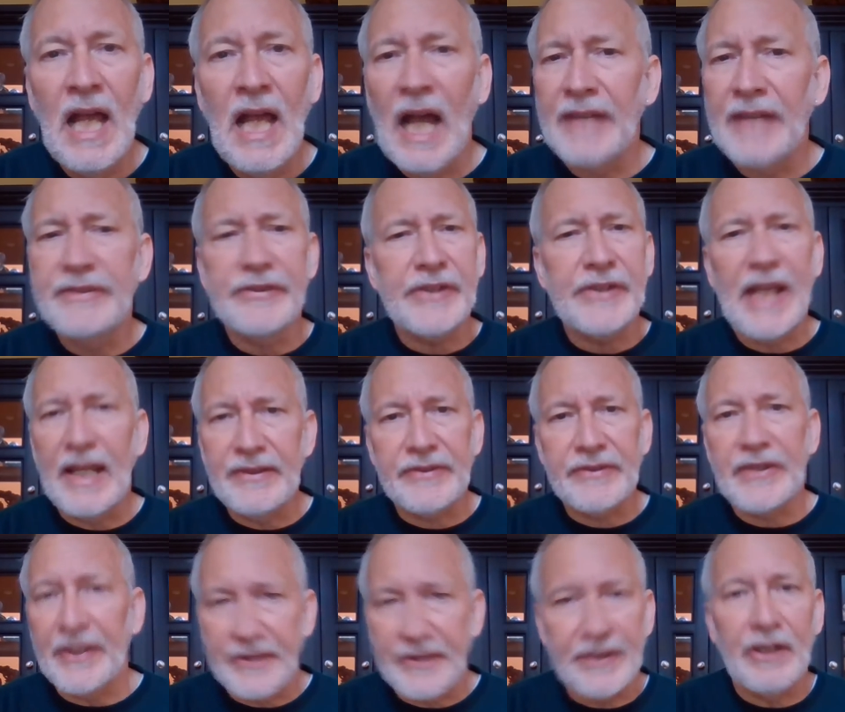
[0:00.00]
I just can't
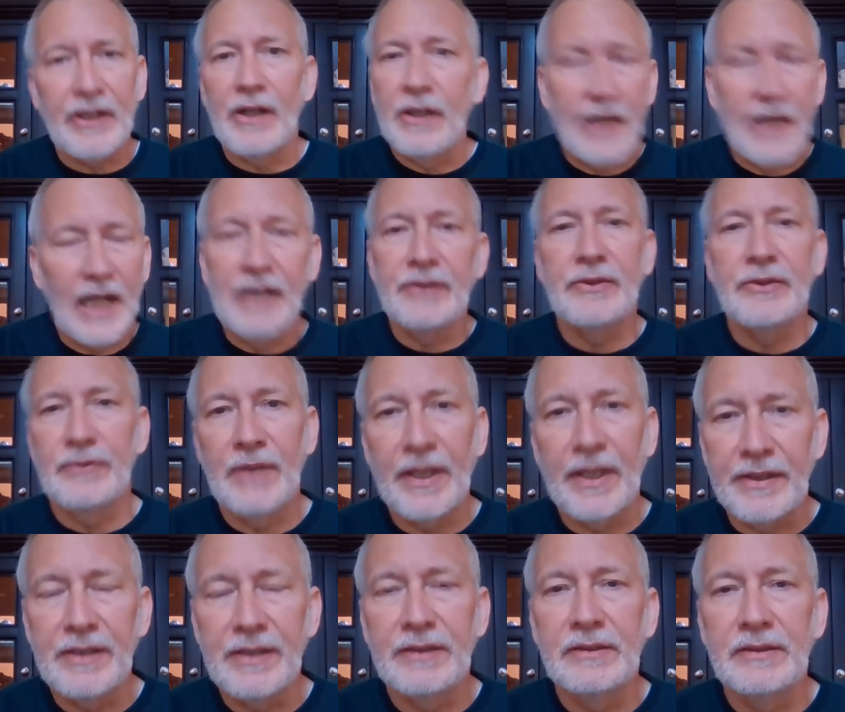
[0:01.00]
sit there and do
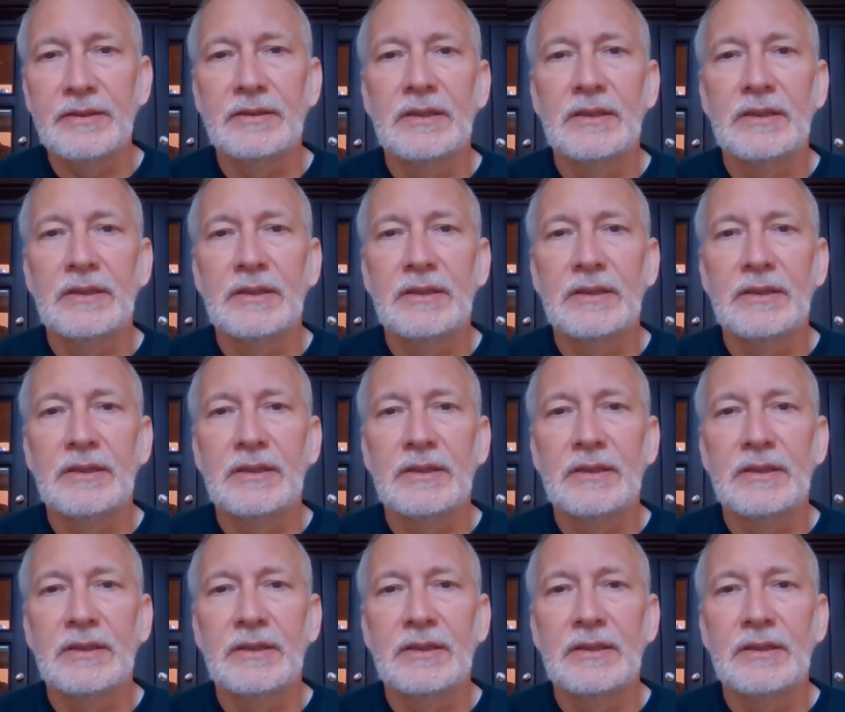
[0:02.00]
nothing.